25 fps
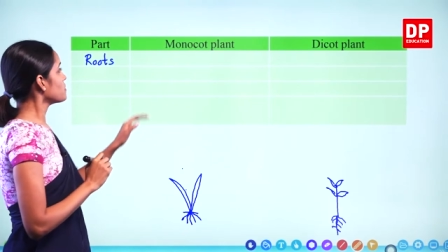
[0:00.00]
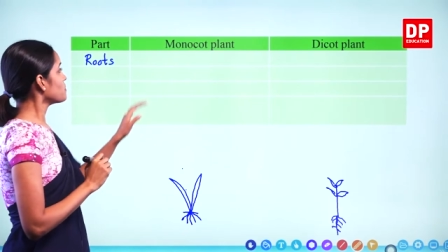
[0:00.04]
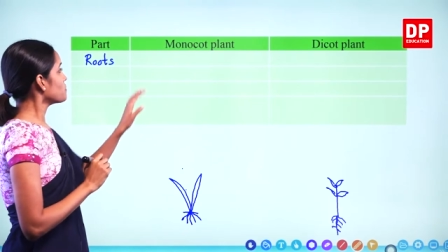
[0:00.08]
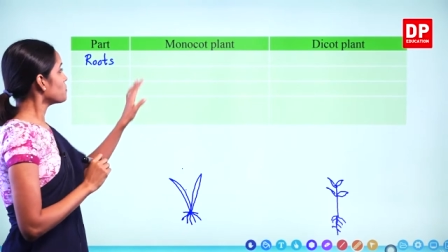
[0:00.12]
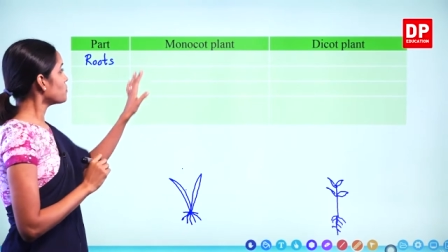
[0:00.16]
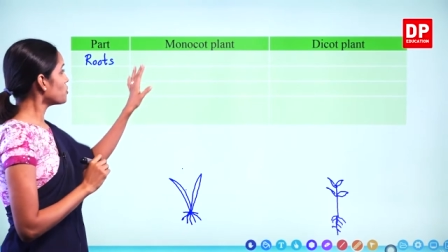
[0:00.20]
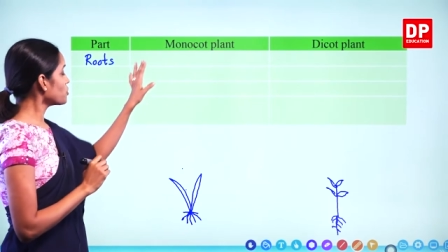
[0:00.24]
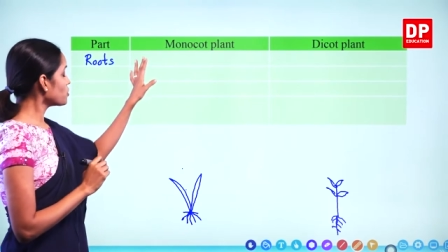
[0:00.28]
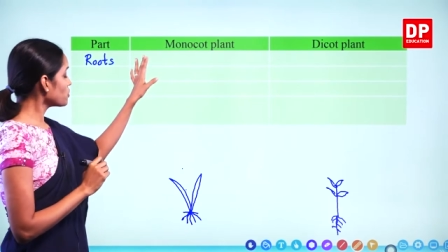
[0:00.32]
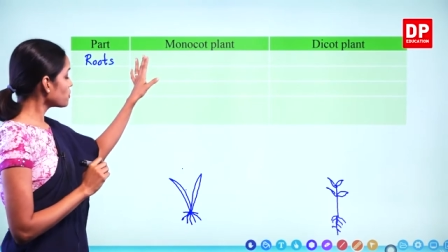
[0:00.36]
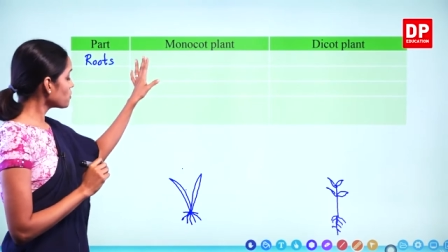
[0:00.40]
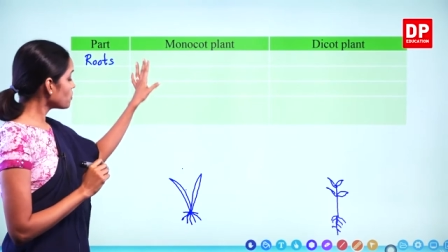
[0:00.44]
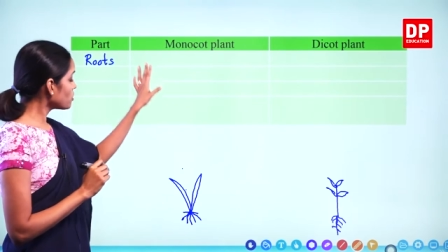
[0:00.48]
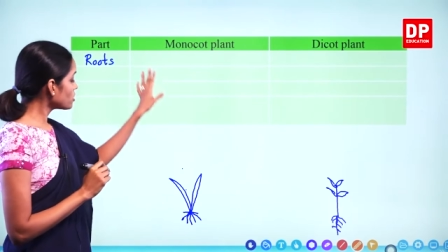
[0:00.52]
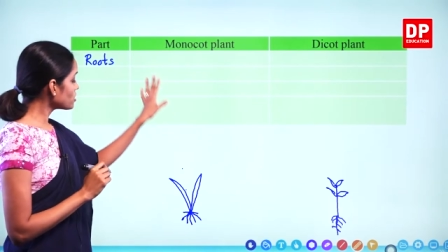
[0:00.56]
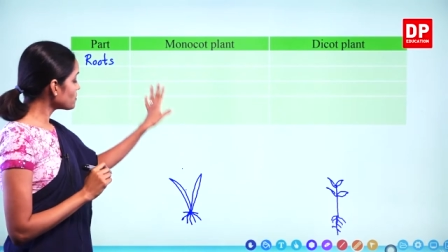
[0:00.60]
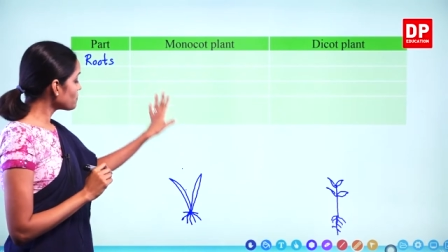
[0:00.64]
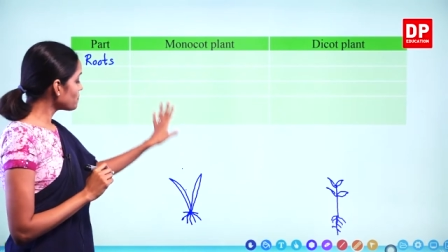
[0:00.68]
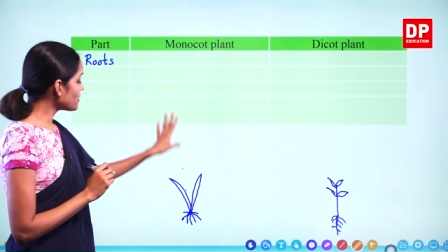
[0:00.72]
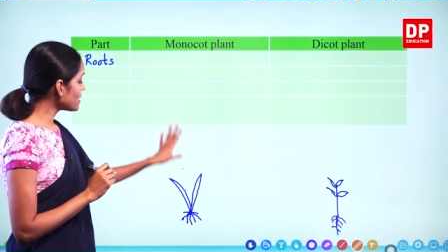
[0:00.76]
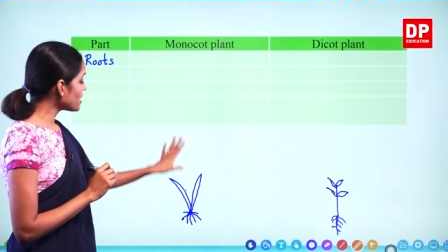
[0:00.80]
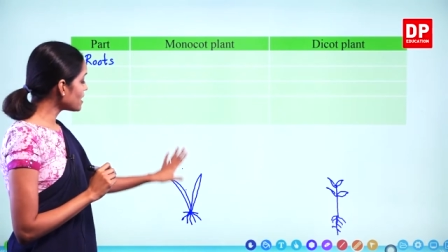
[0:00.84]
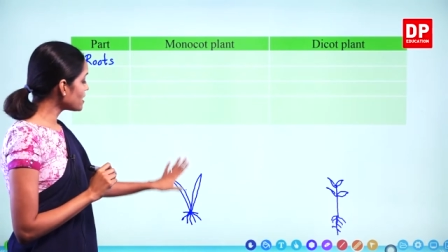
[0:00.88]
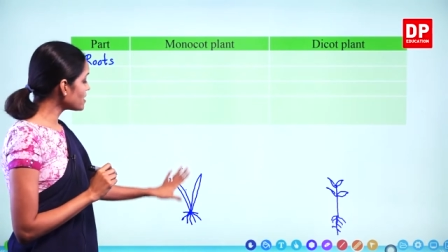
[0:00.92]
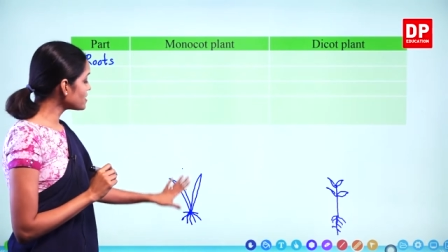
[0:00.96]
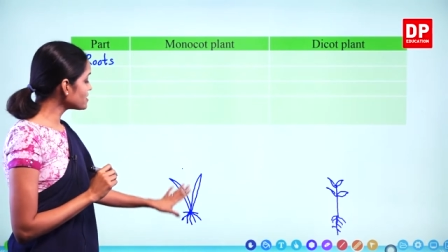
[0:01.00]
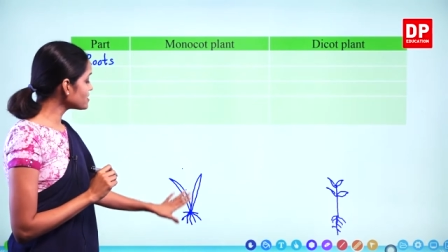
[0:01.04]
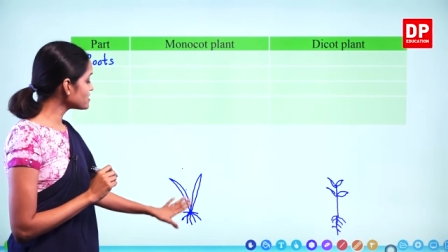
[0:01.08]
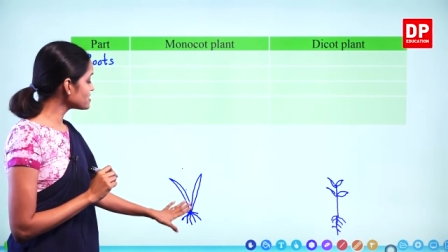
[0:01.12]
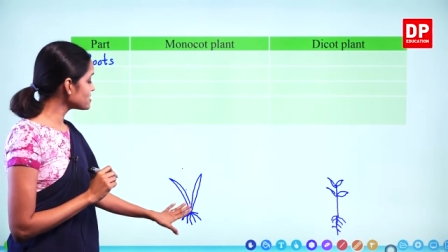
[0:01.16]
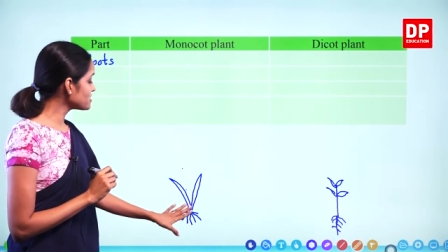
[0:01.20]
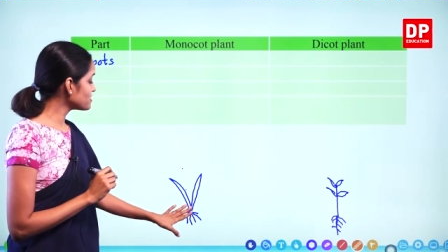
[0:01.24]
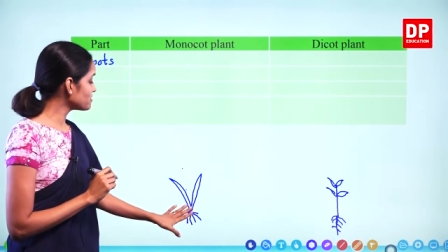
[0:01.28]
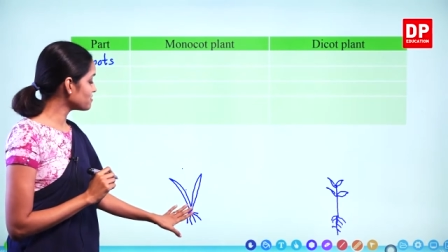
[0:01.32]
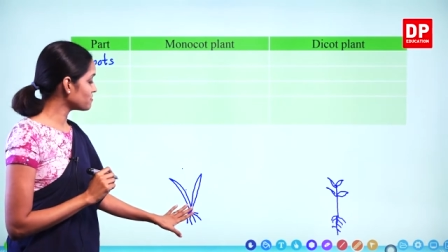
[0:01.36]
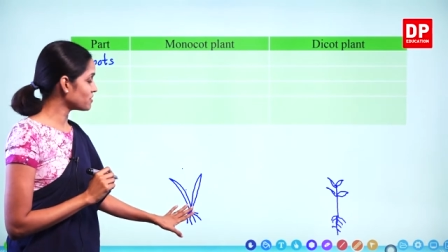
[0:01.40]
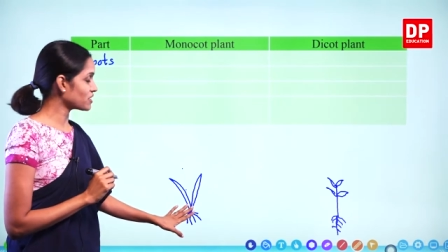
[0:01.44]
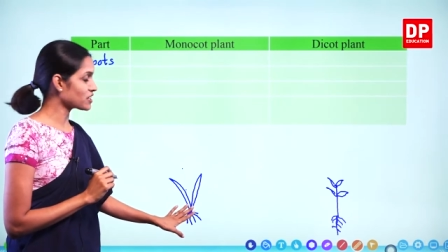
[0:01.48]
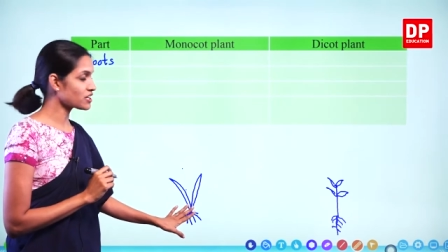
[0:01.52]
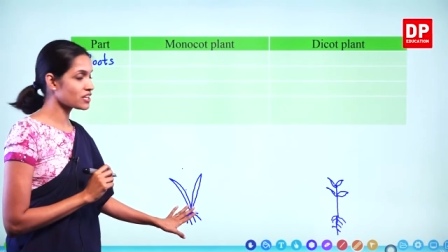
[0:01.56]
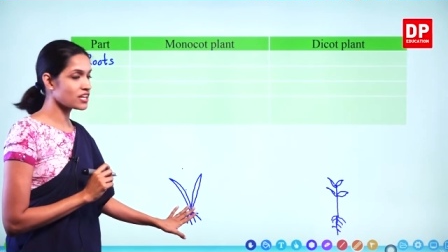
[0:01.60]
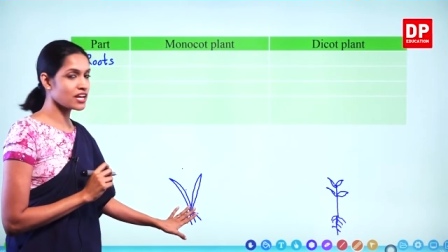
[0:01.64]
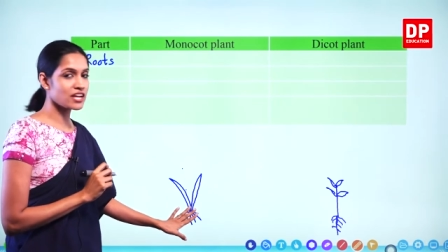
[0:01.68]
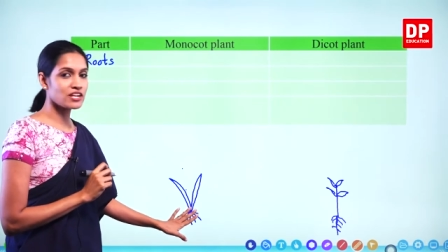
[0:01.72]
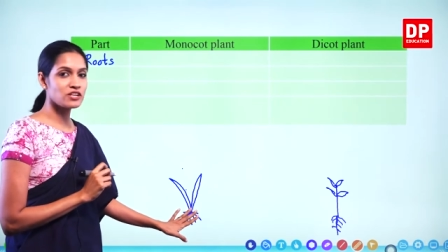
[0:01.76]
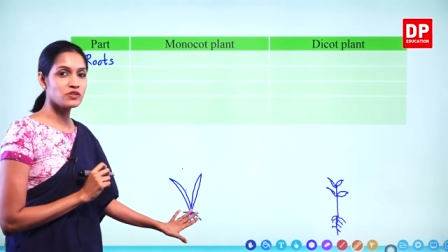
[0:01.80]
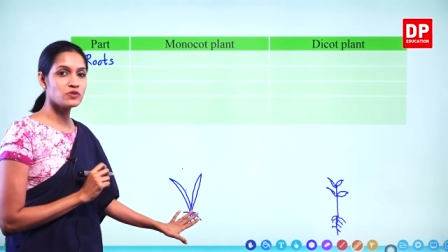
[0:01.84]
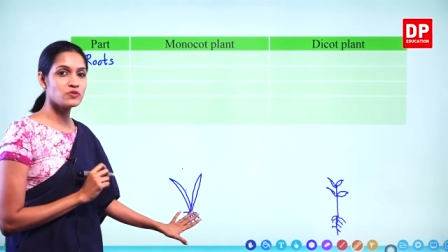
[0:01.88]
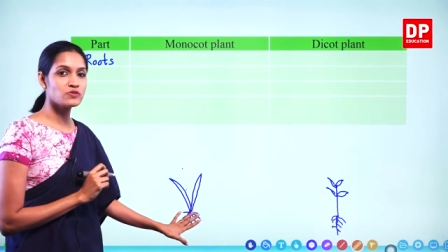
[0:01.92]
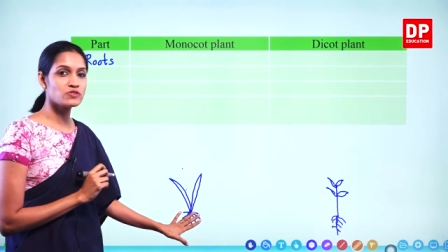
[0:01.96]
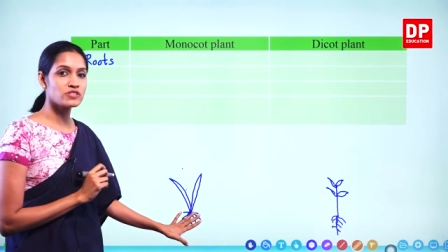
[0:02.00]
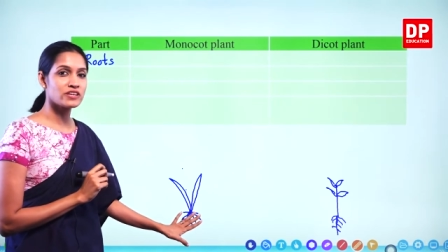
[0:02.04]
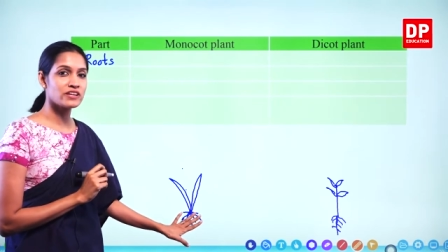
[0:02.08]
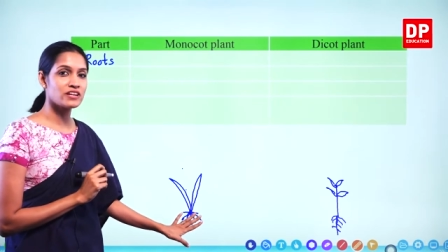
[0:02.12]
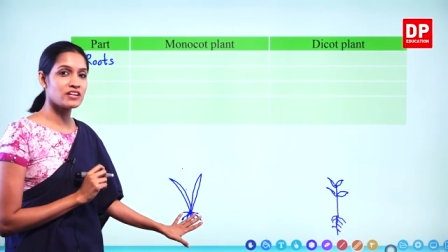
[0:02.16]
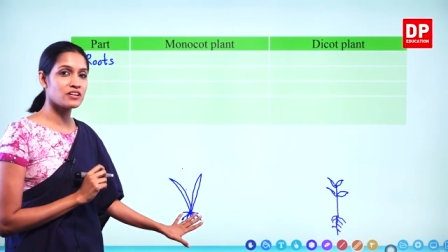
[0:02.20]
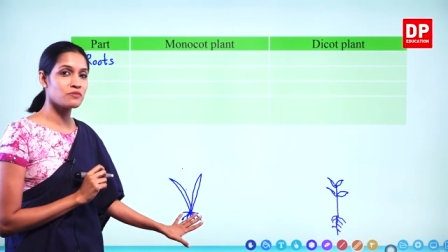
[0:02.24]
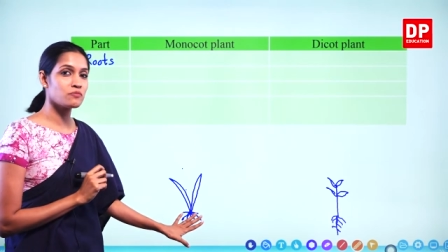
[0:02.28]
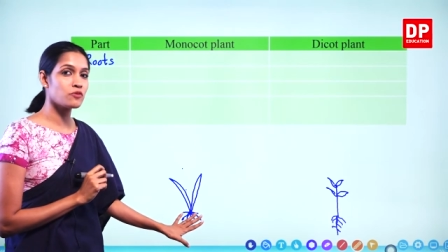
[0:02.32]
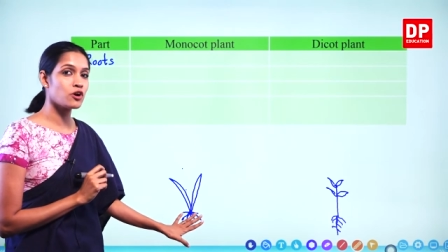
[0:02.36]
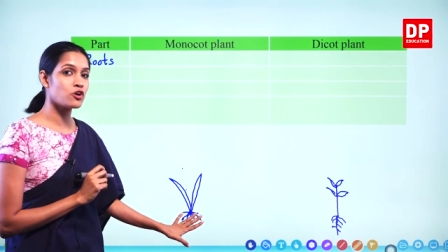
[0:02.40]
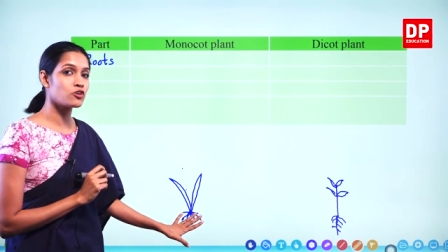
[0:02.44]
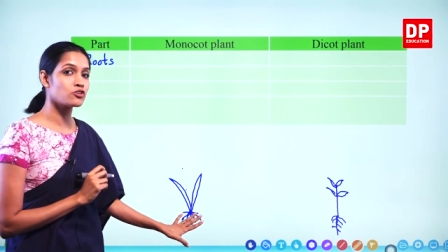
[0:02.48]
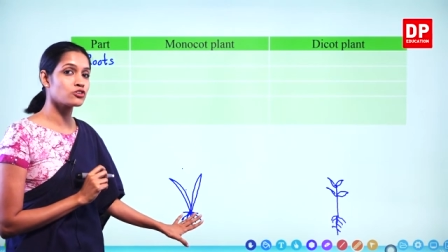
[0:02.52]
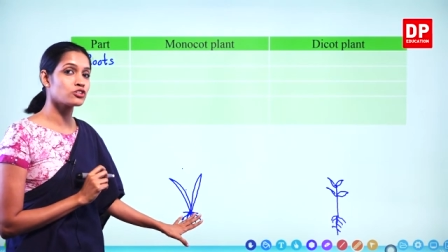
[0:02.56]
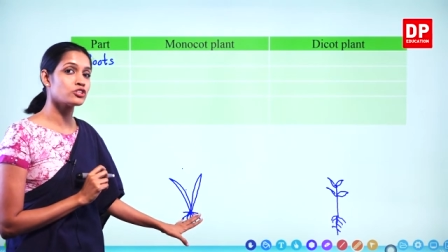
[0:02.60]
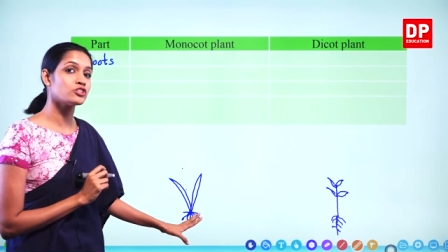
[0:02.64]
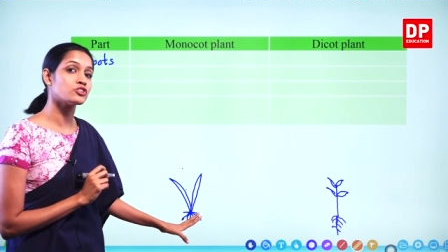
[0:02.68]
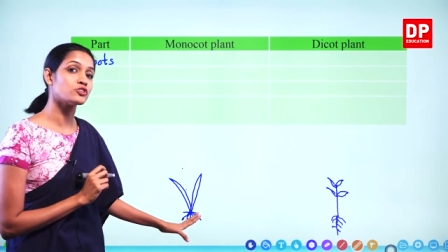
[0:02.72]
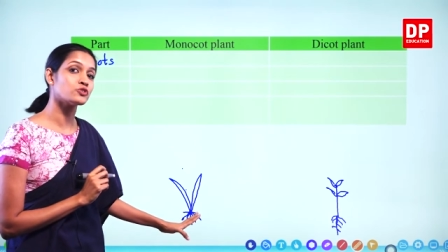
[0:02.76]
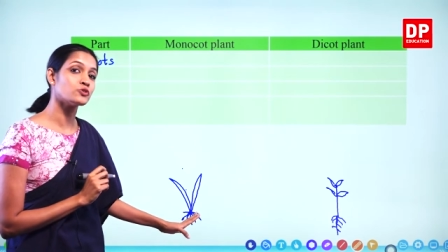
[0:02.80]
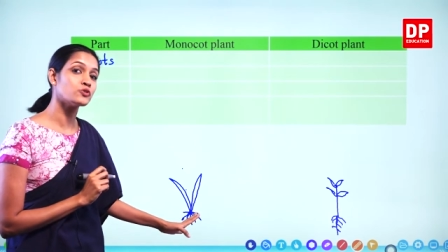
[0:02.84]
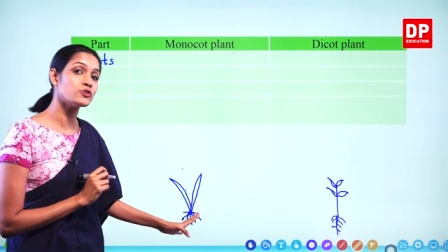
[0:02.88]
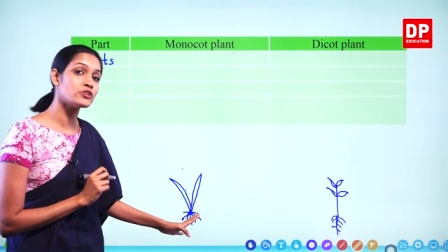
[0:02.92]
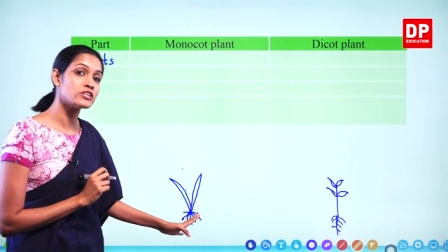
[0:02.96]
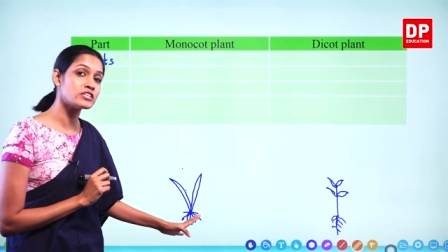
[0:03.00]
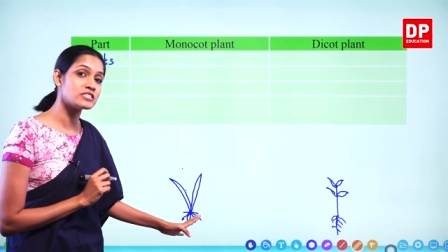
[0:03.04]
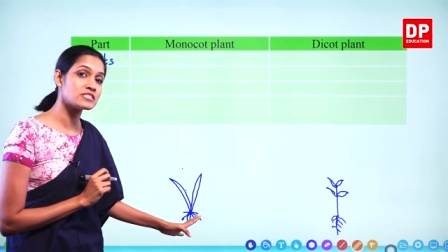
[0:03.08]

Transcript: Monocot plant, what can you tell about the root